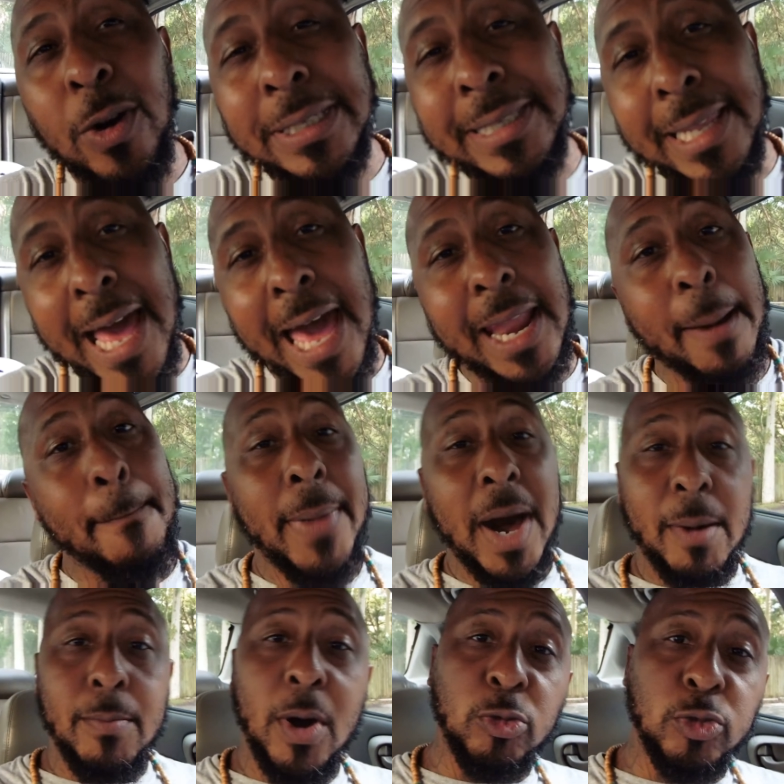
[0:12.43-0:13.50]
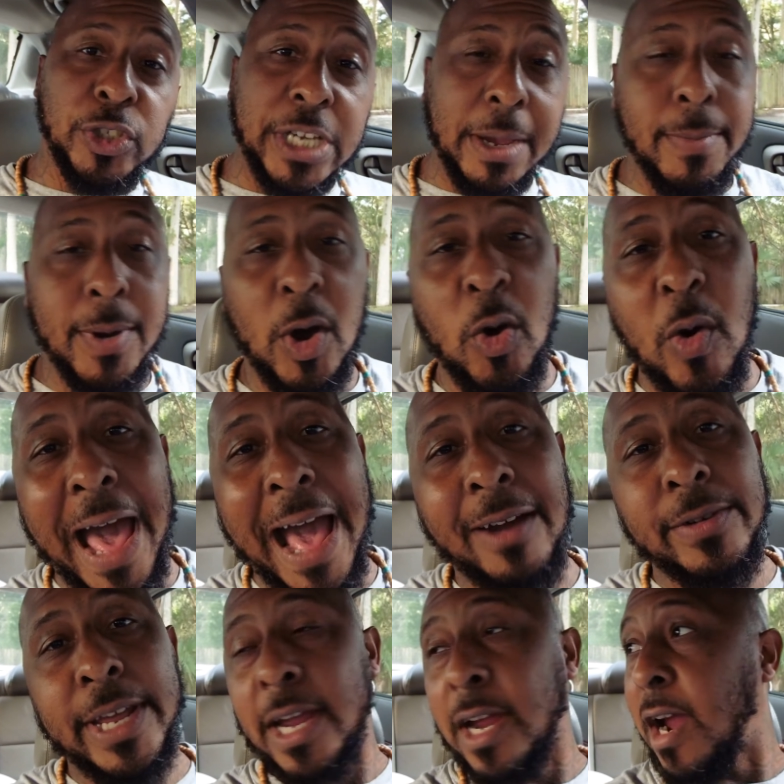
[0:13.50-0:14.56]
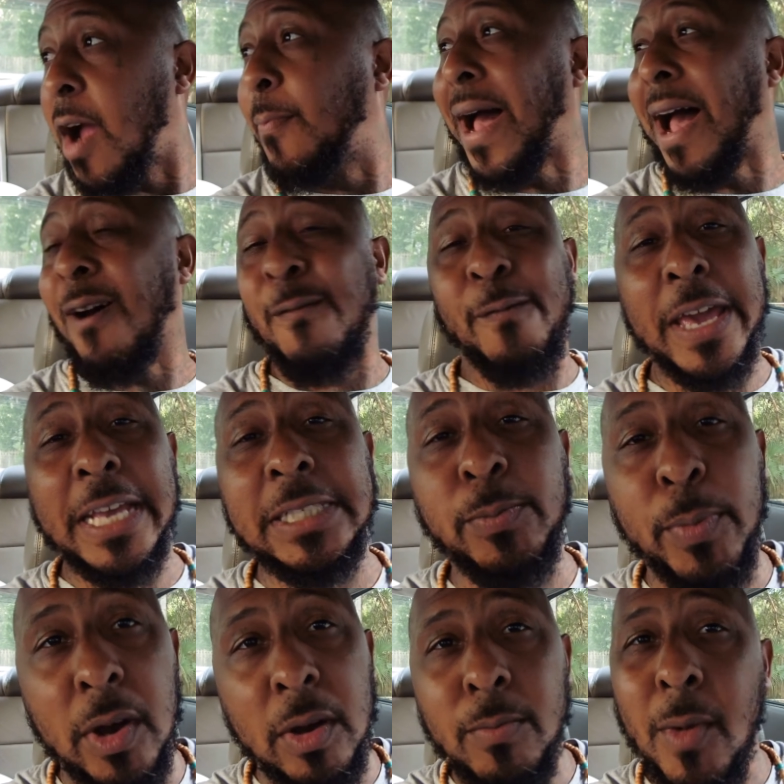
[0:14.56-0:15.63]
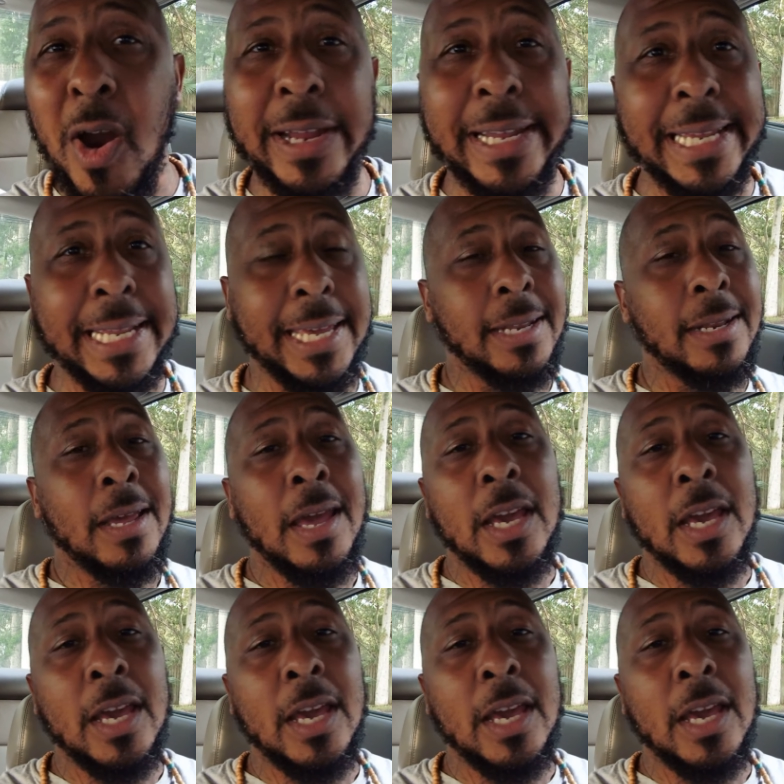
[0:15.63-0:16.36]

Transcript: it's a lot of mumbo jumbo out there about Facebook marketing,